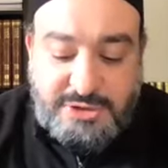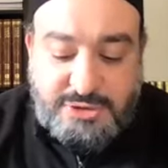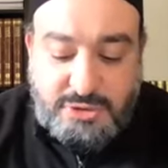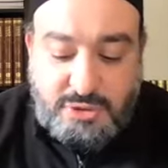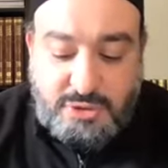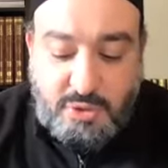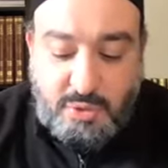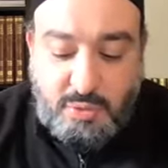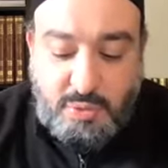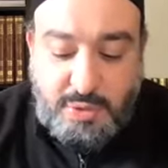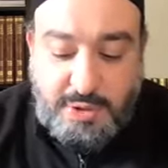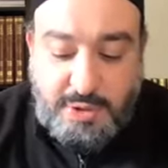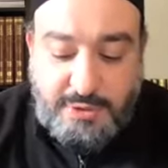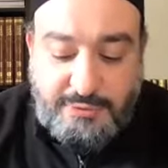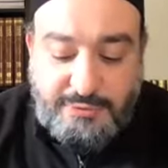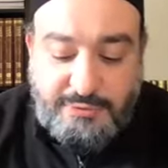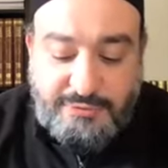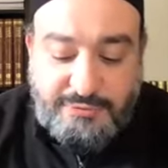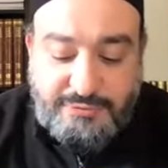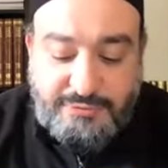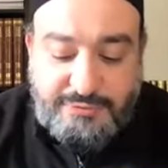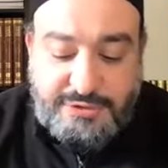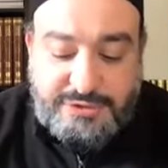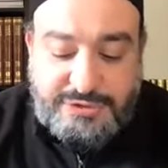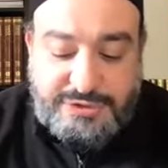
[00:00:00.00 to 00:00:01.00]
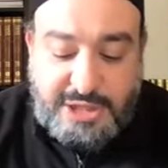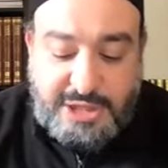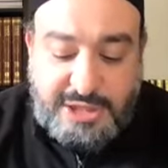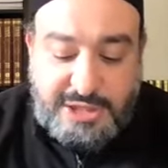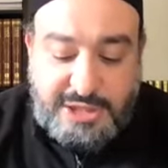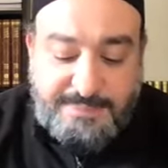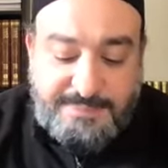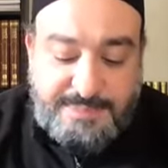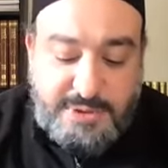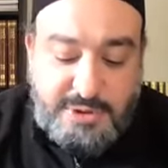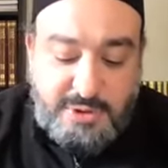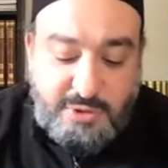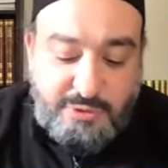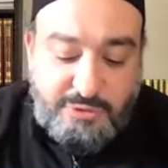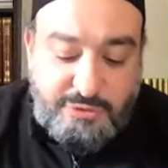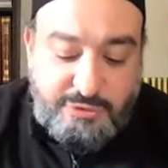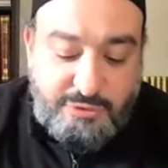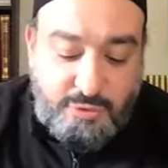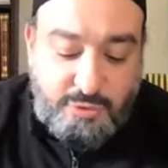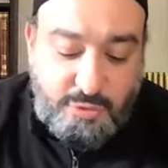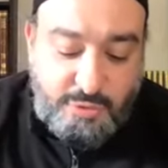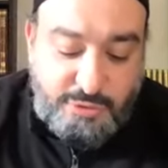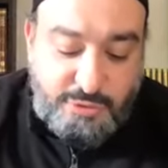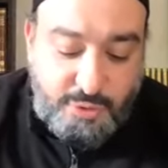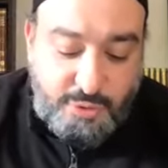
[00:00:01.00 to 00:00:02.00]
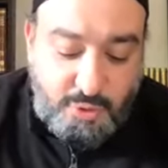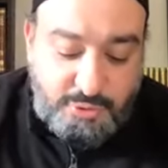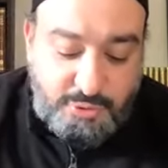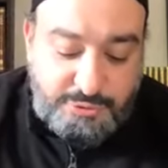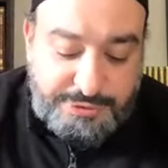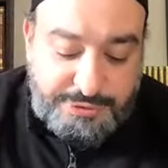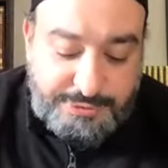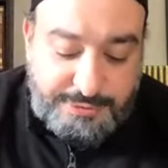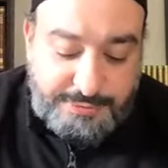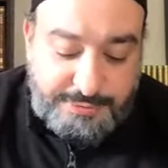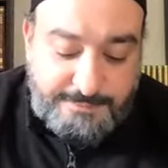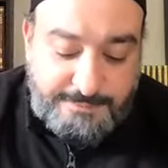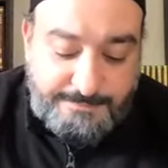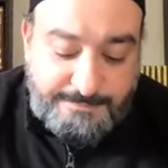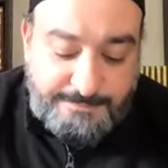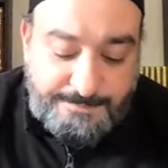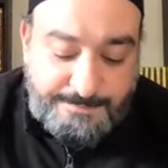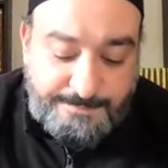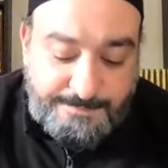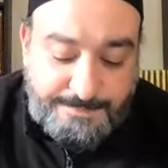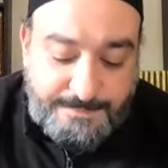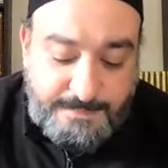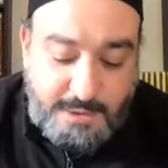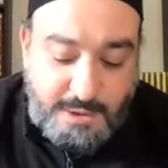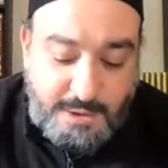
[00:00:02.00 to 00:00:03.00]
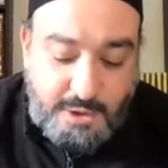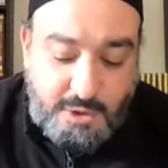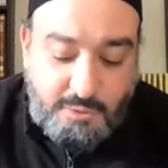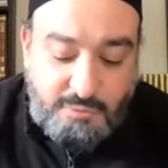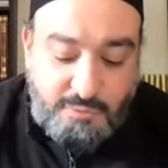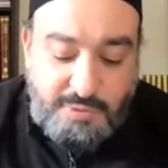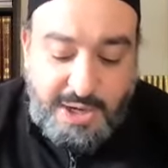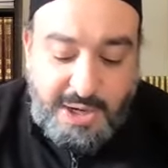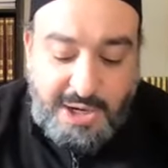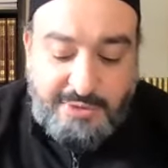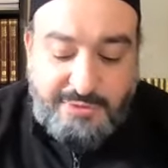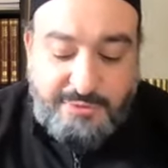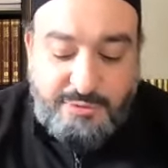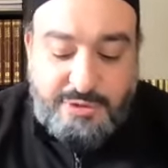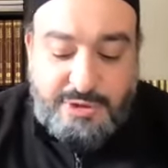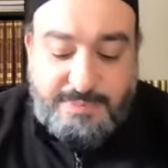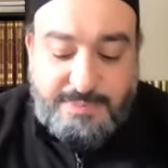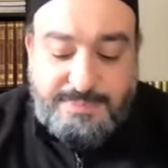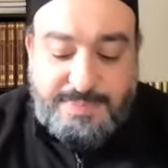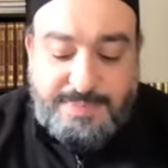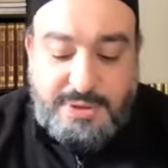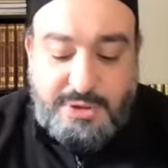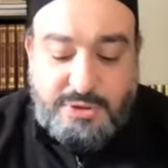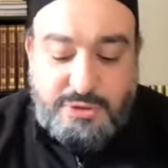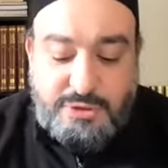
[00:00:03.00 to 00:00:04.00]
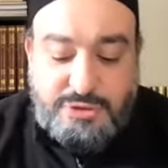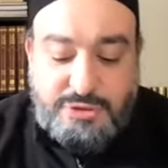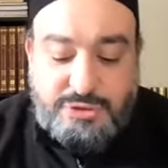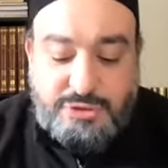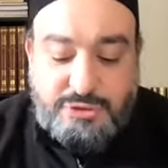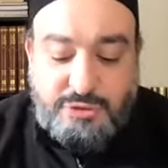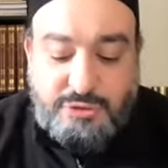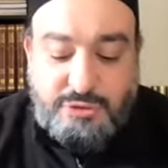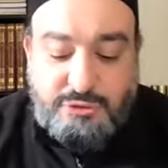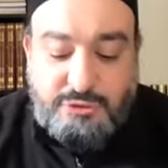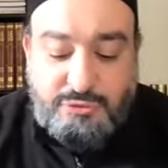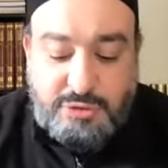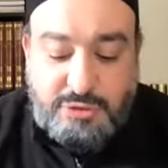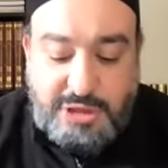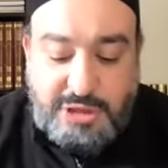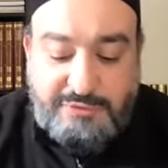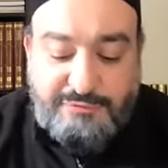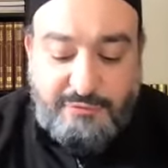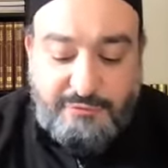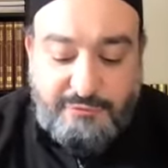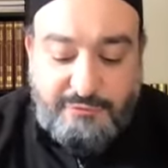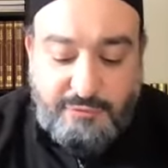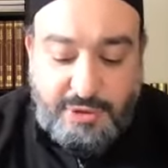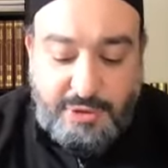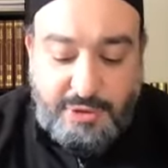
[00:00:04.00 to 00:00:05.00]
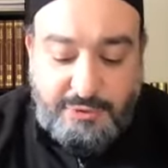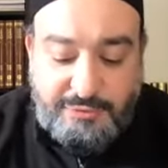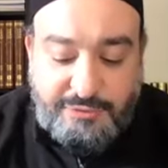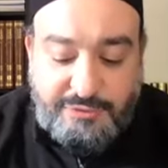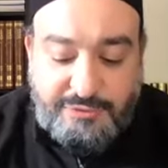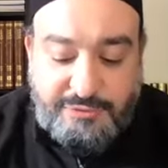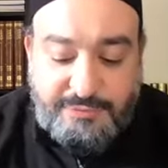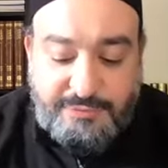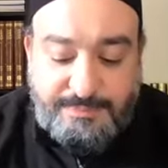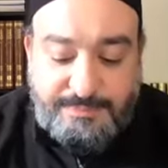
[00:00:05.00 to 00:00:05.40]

no wealth does not appear through withholding, rather, it appears through love of wealth.